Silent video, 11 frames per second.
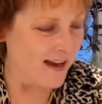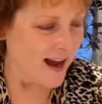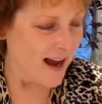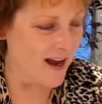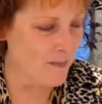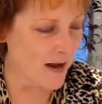
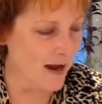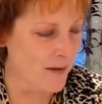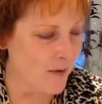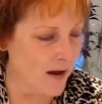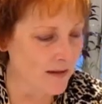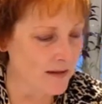Um, I'm
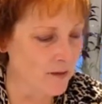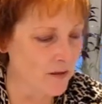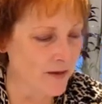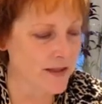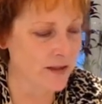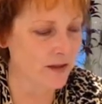also
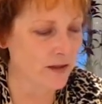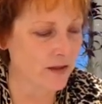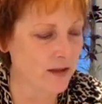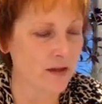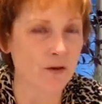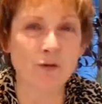going to
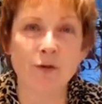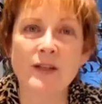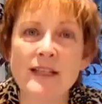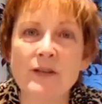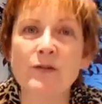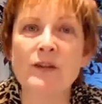look for
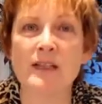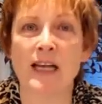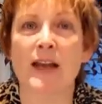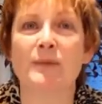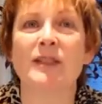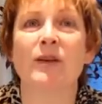different
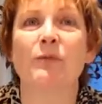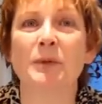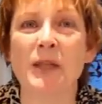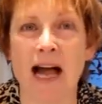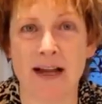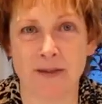types of
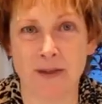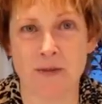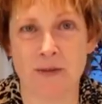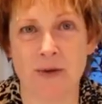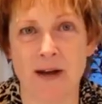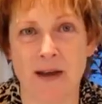
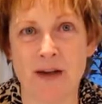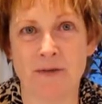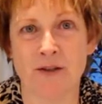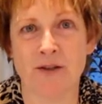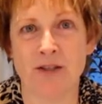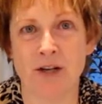blossoms when I'm at
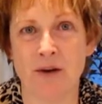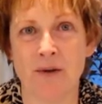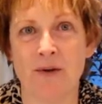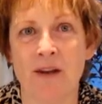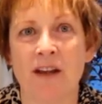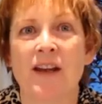the show
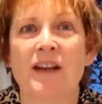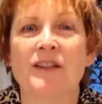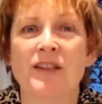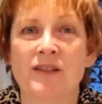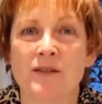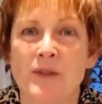
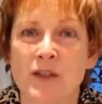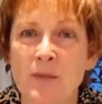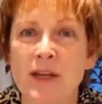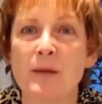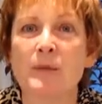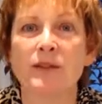to, to
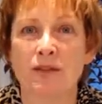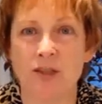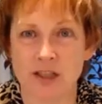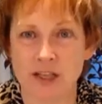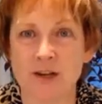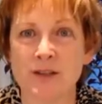be able to
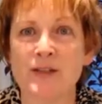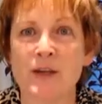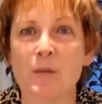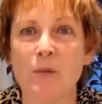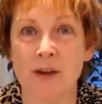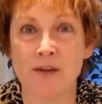share
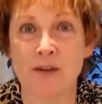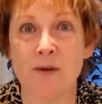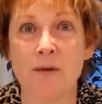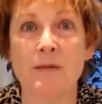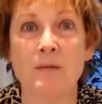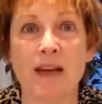some with you,
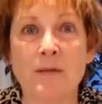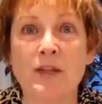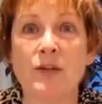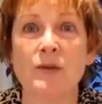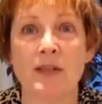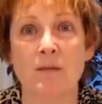and maybe
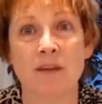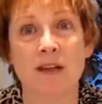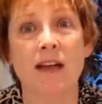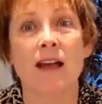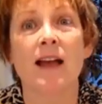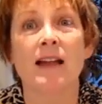do something
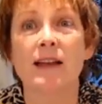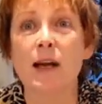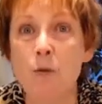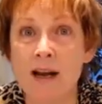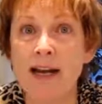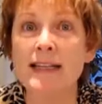like
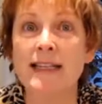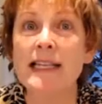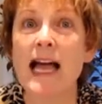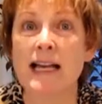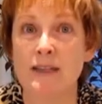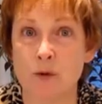what I did
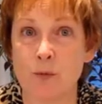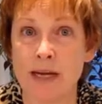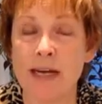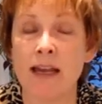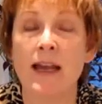last week,